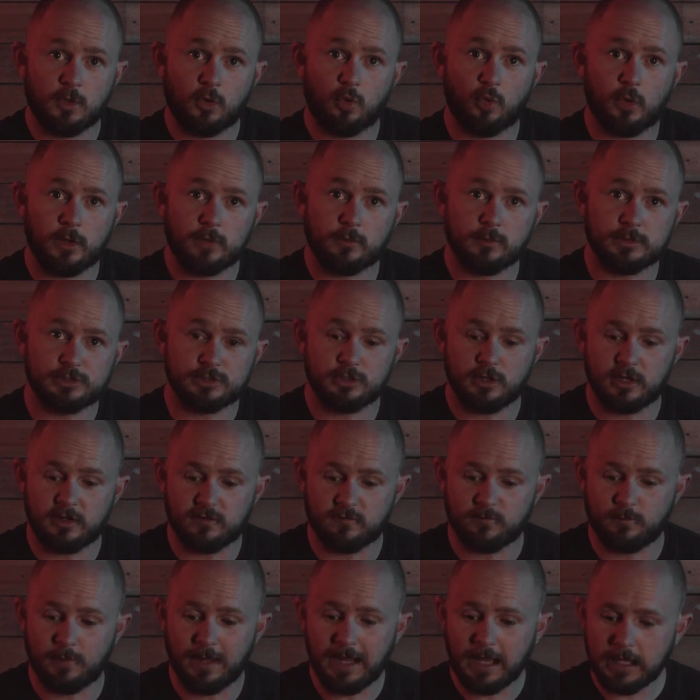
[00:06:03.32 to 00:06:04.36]
quick
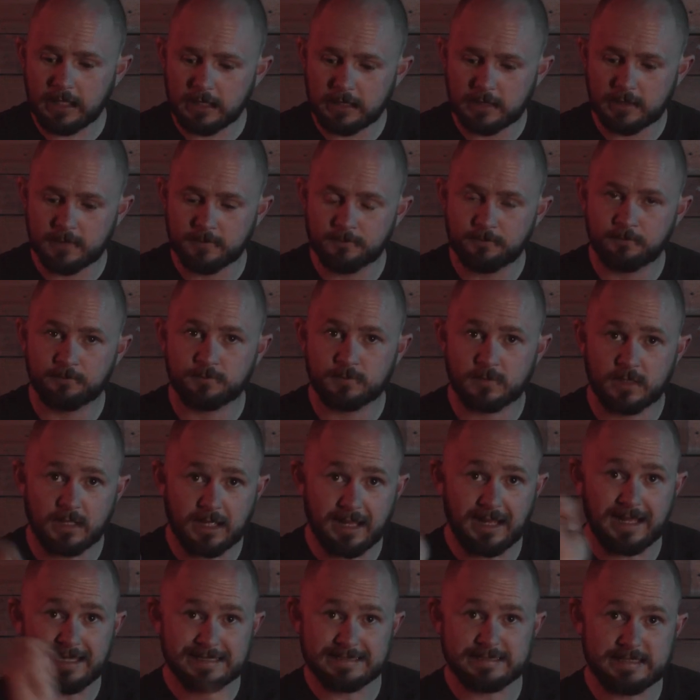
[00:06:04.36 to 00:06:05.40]
retrieve back,
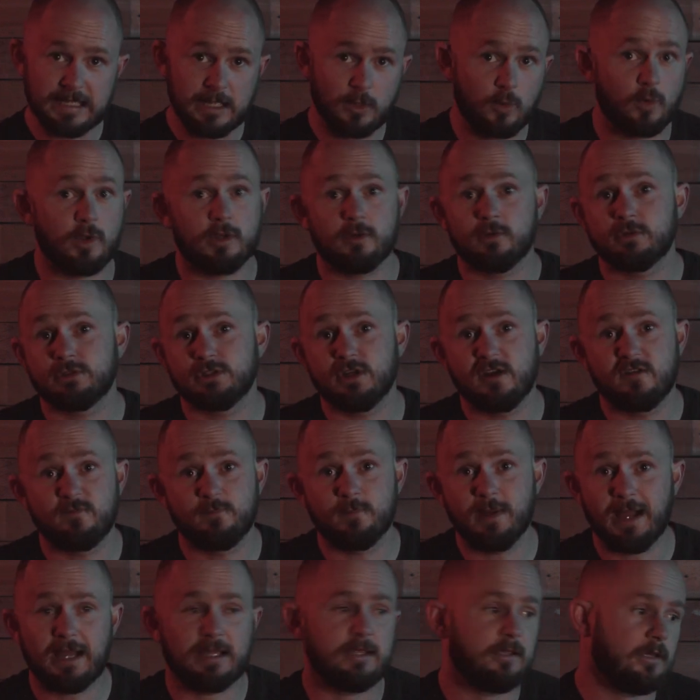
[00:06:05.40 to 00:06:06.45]
cast out, quick
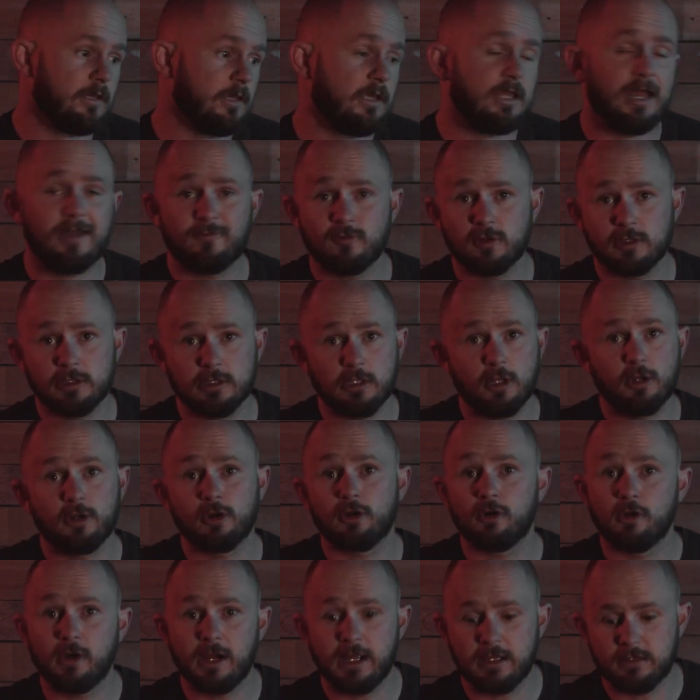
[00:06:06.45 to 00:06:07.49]
retrieve back. You can cover a lot
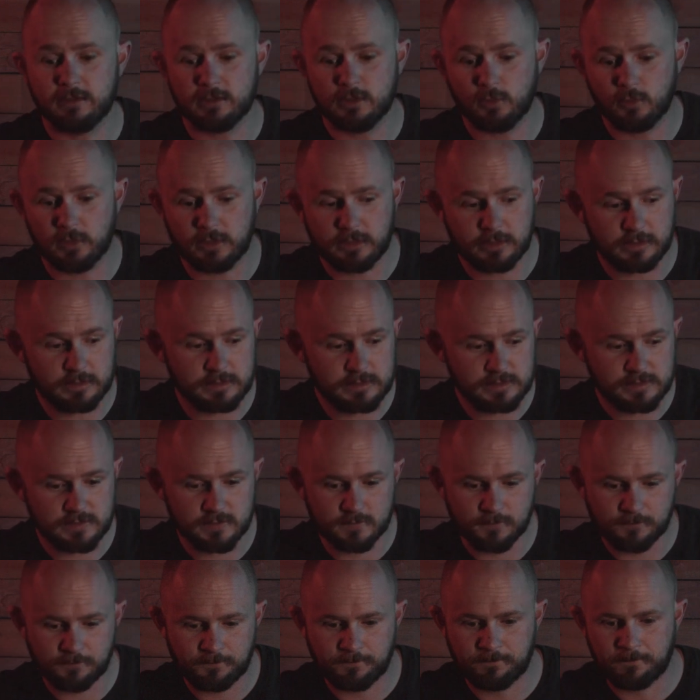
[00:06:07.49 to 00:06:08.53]
of ground doing this.
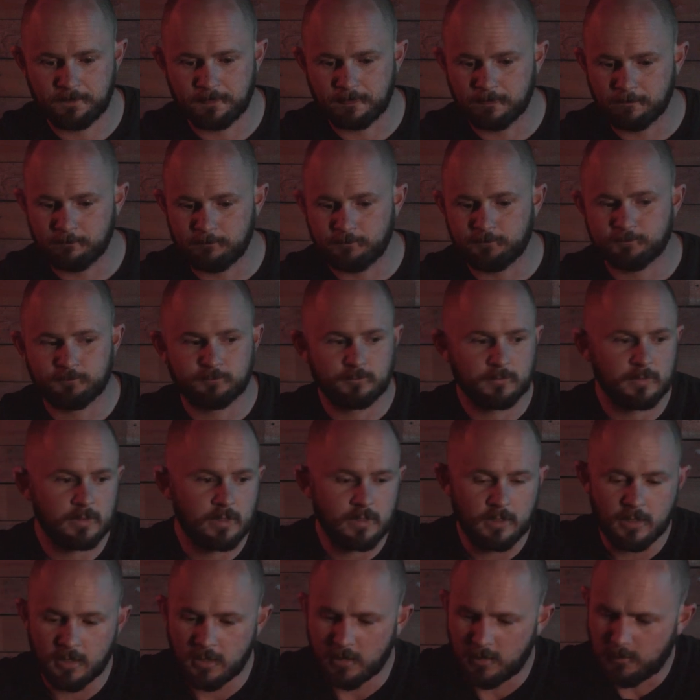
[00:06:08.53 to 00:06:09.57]

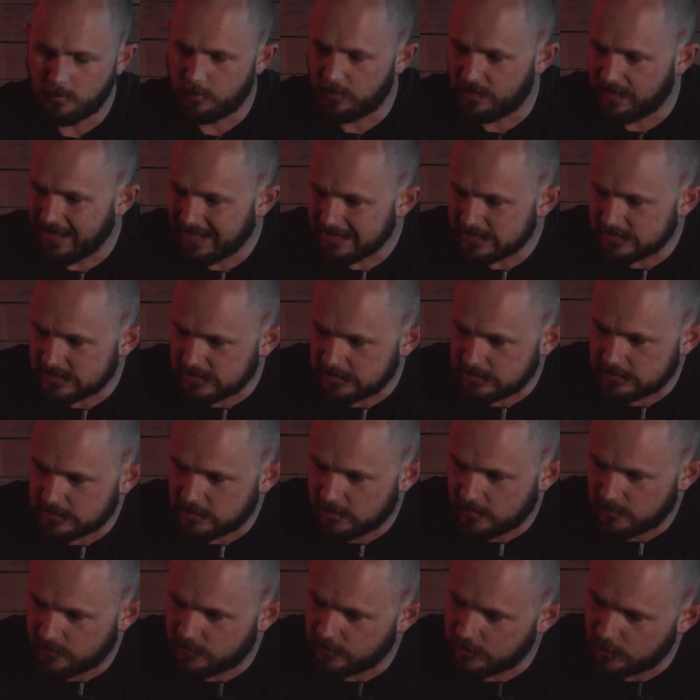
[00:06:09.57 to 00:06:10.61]
But that's it
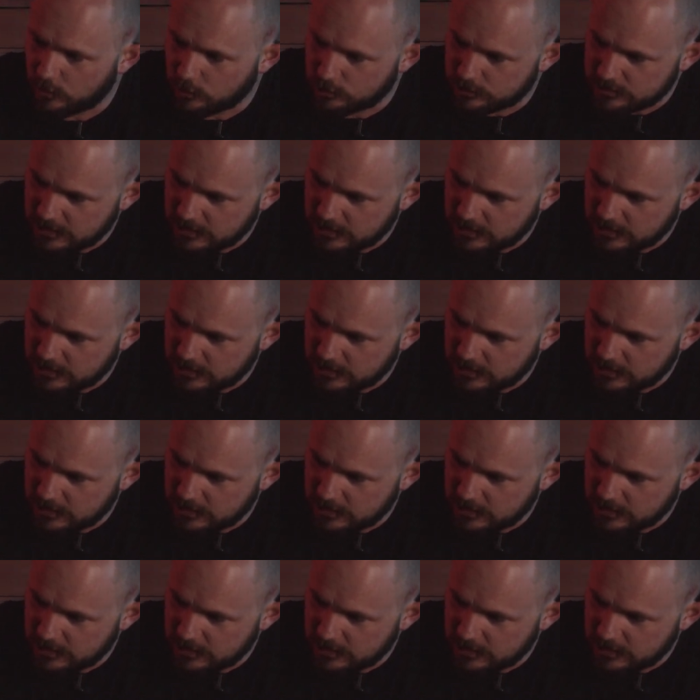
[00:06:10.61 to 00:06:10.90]
for your